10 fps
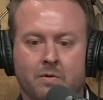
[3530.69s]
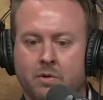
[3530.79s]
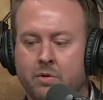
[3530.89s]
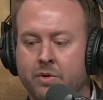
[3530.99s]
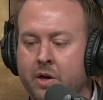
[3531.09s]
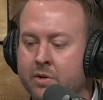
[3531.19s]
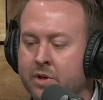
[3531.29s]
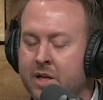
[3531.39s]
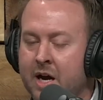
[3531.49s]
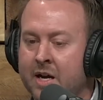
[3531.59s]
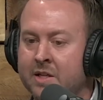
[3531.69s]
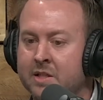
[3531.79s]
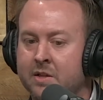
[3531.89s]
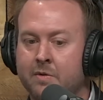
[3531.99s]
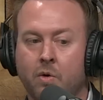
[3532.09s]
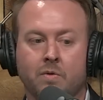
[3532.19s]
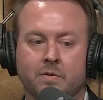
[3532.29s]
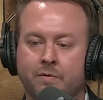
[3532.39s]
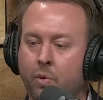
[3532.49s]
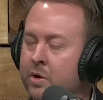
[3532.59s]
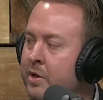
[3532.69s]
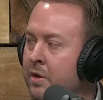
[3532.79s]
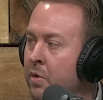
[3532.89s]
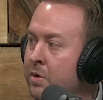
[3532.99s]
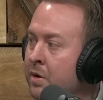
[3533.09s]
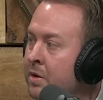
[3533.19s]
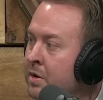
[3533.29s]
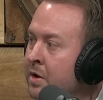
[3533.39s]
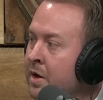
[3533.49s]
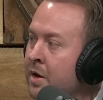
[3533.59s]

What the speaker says: over 300 guys and over 40 local.